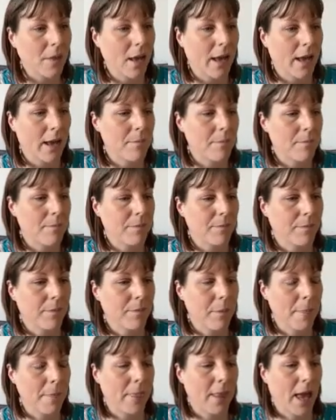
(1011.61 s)

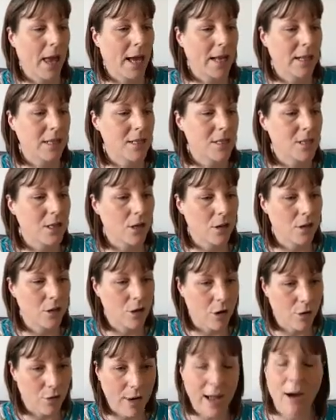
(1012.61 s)
And,
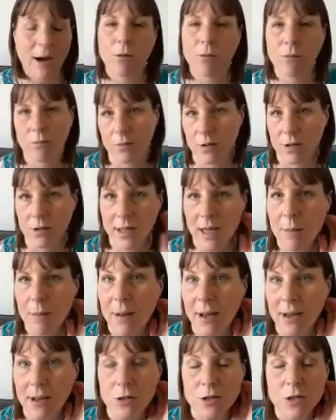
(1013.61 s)
now they're
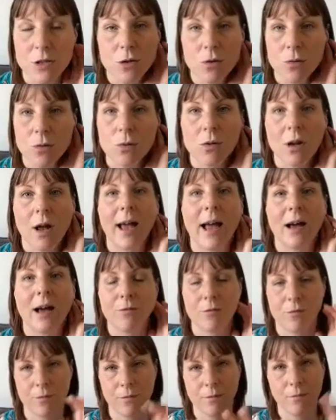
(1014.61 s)
back at school, I have